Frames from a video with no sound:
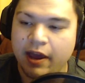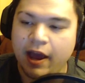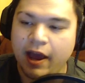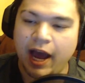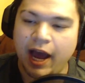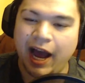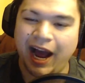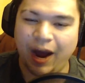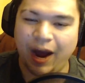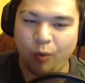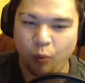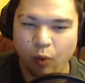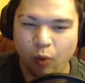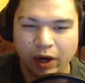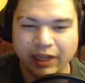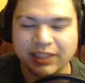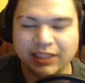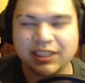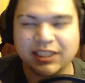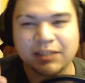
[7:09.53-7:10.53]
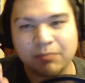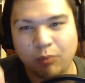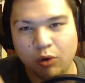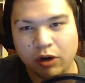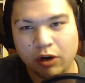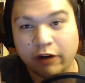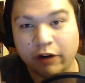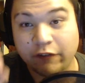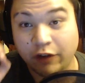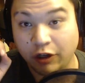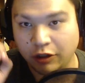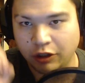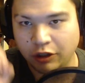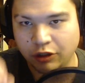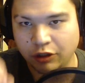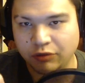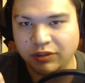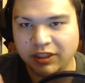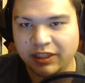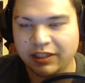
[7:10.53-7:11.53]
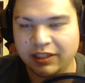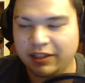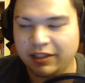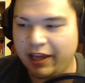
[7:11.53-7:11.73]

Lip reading: I want to see more of her losing,